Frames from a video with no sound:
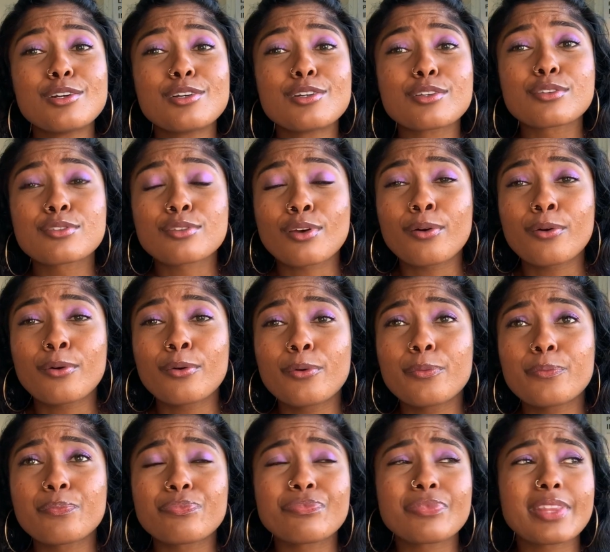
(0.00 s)

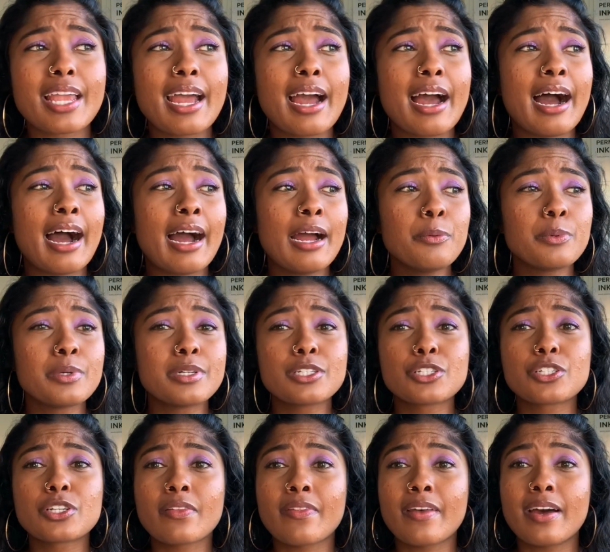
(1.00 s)
So I
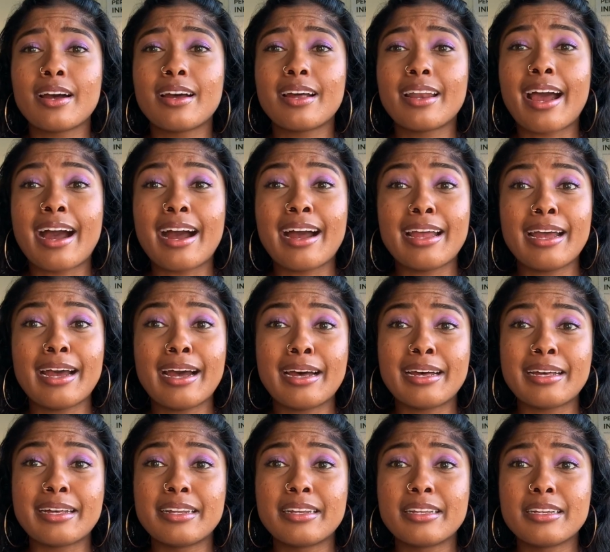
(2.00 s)
wish that I
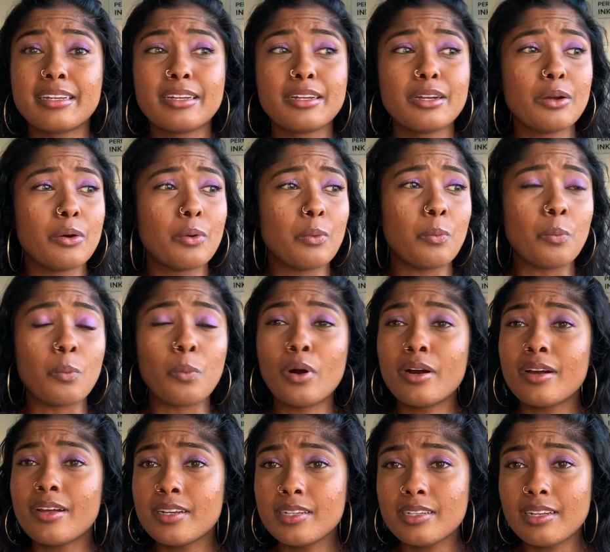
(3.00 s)
had,
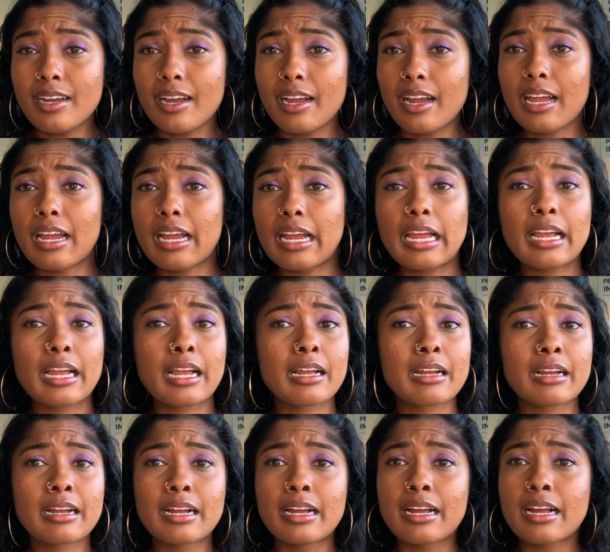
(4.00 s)
1,
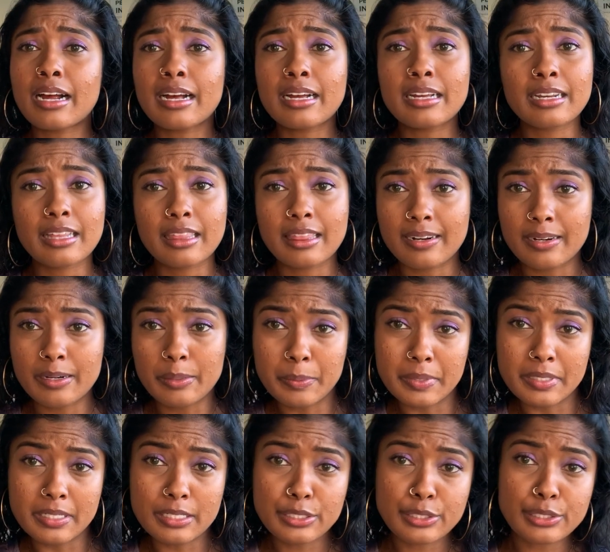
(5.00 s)
gotten a
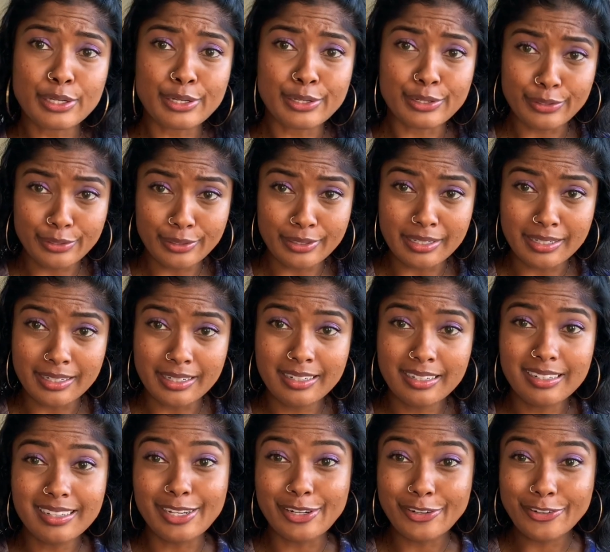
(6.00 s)
therapist earlier
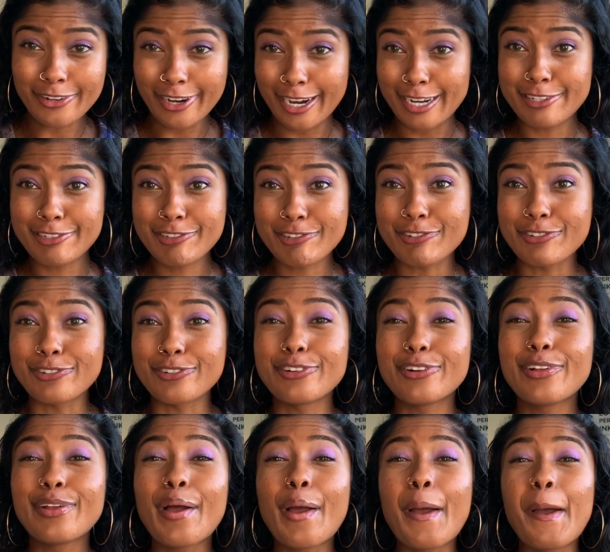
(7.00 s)
in grad
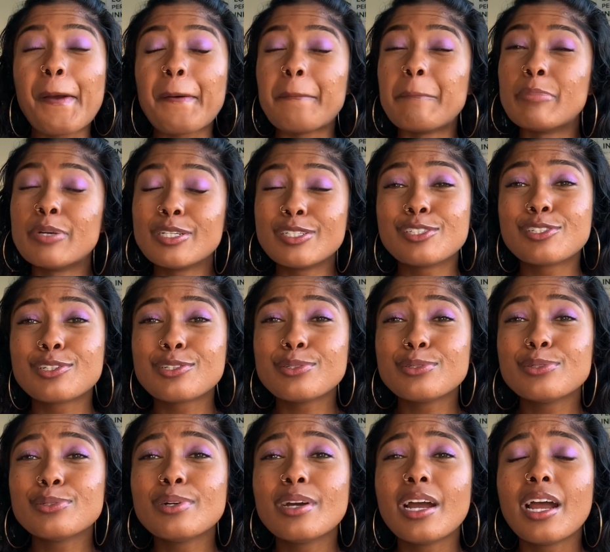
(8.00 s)
school, but
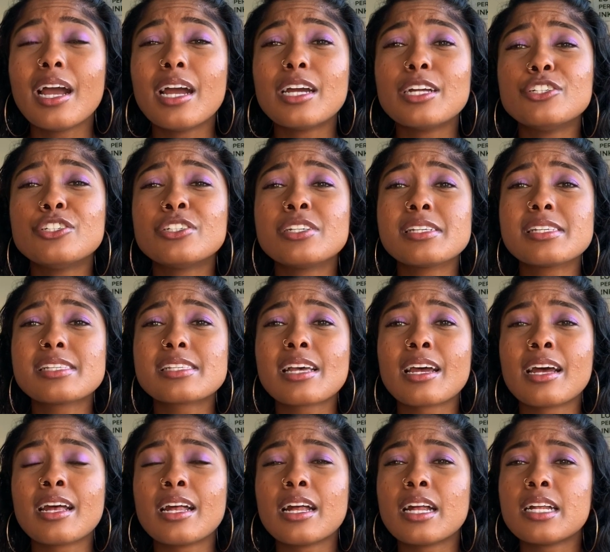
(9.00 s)
2, just
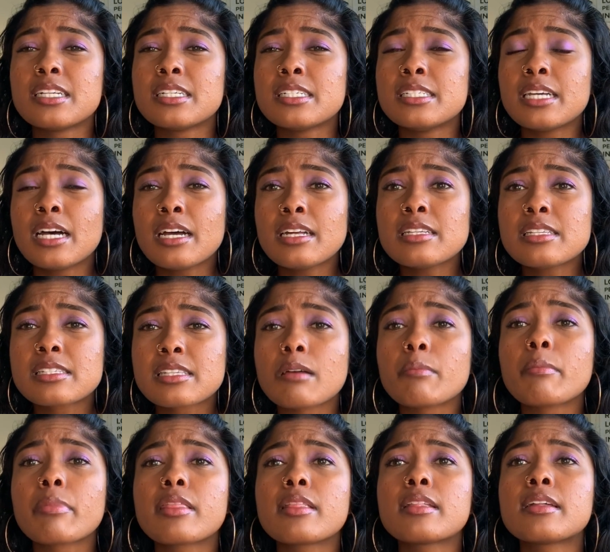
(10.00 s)
done
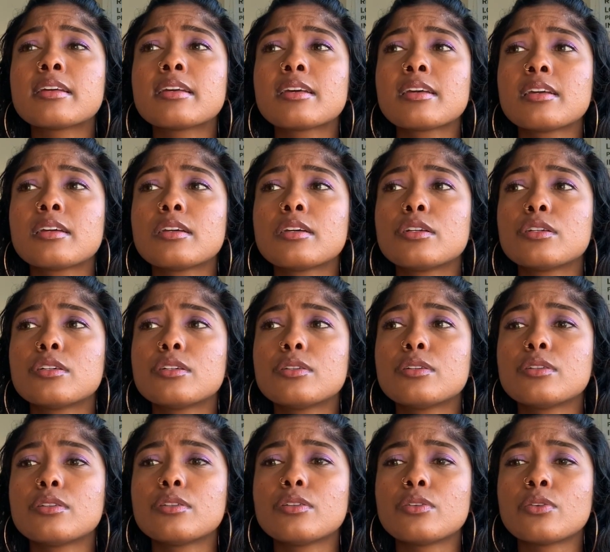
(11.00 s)
something
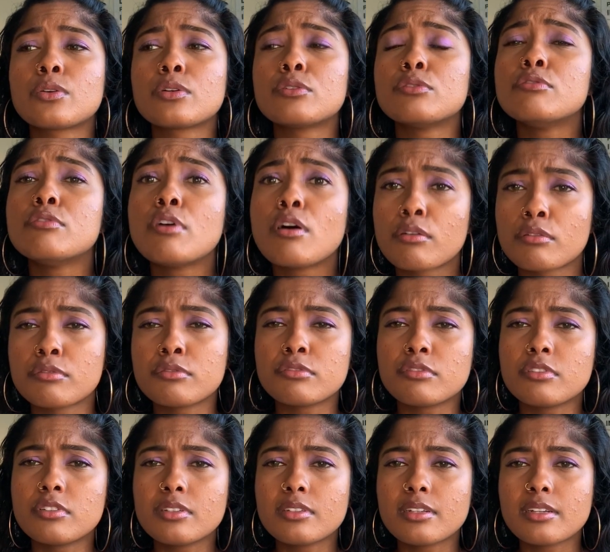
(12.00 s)
or
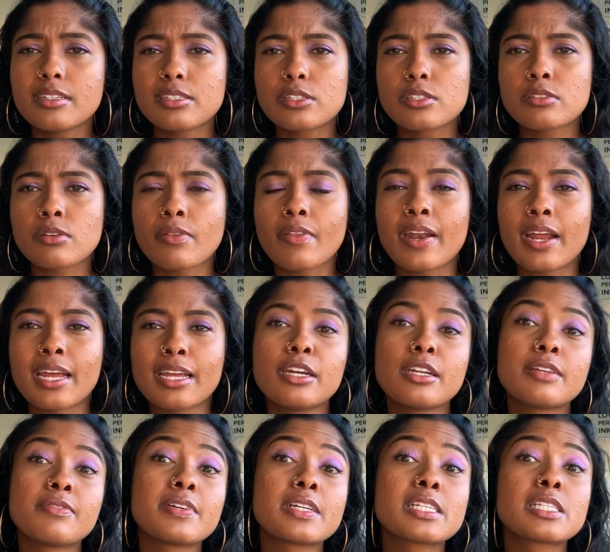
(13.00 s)
known so that I could
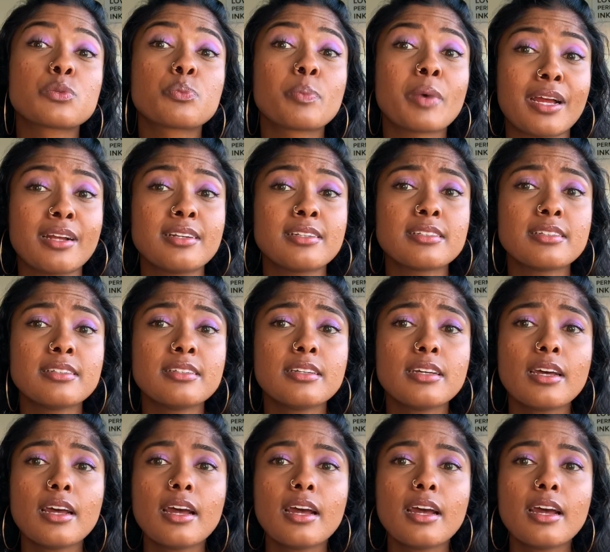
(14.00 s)
have expected